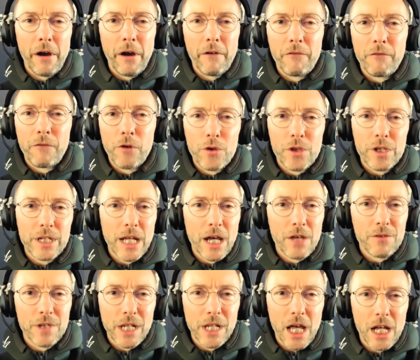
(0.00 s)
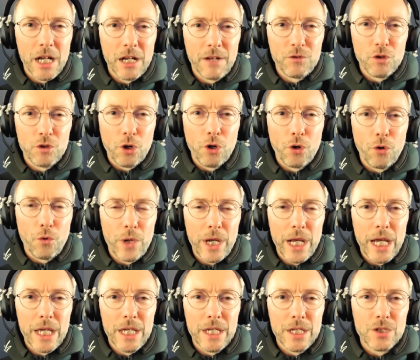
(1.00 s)
further down the line of your
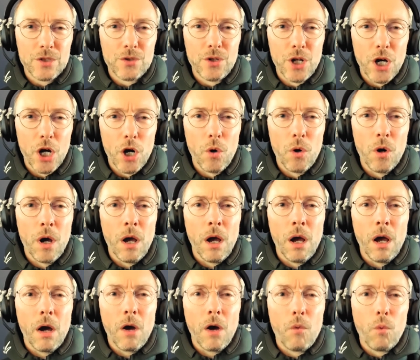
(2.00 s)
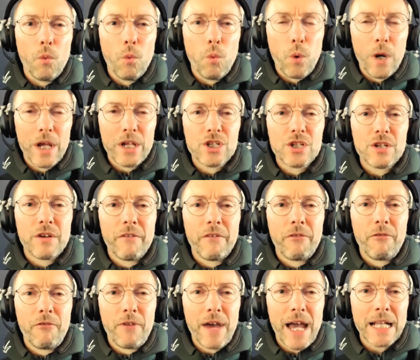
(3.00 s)
career is to know which
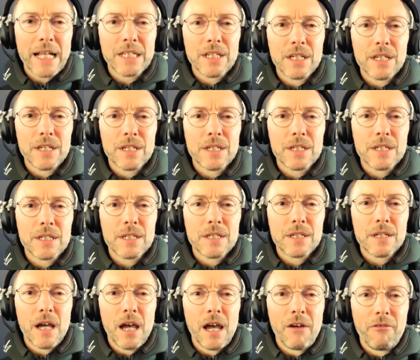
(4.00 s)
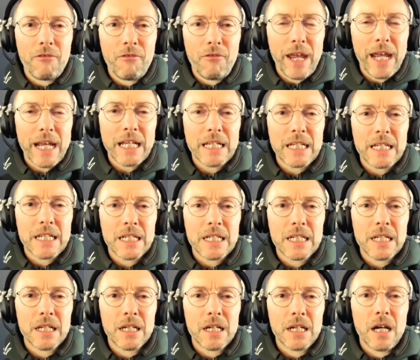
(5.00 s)
factors
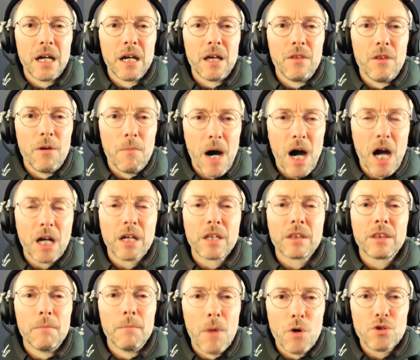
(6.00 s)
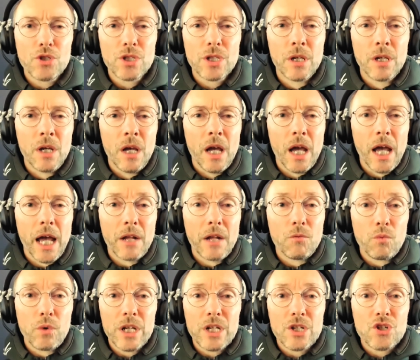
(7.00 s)
affect the market the most,
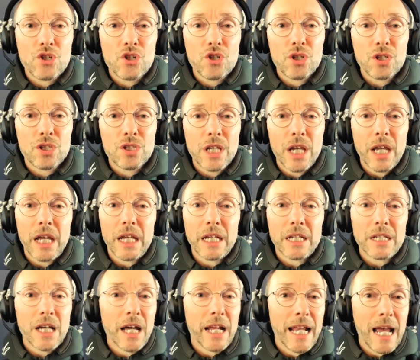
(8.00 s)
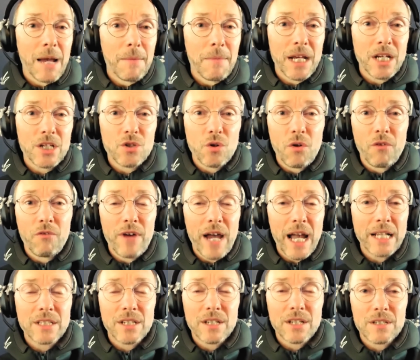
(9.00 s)
and which, say, dynamics or
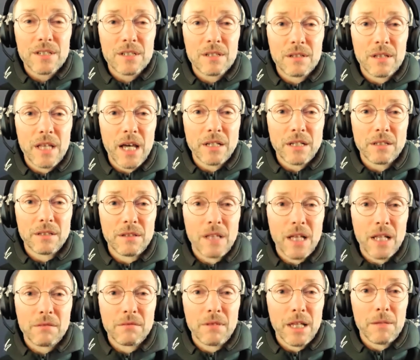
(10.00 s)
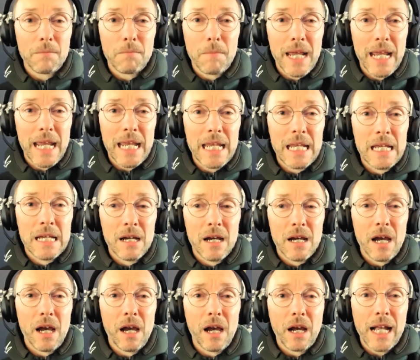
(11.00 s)
factors that may
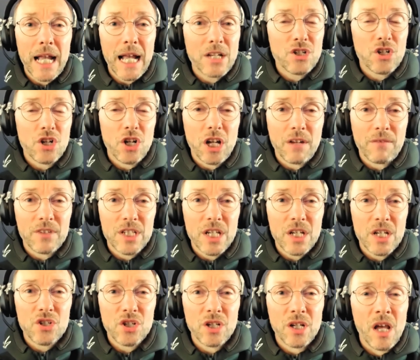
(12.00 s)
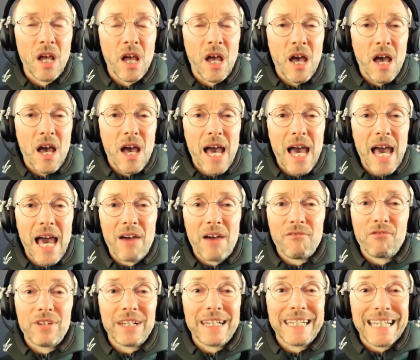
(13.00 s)
catch a lot of attention
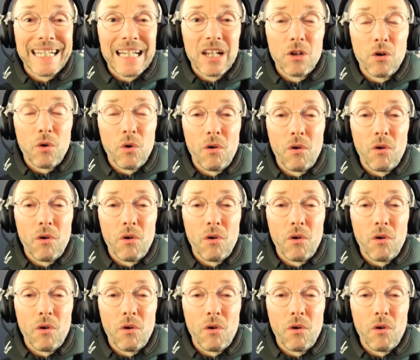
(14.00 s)
have little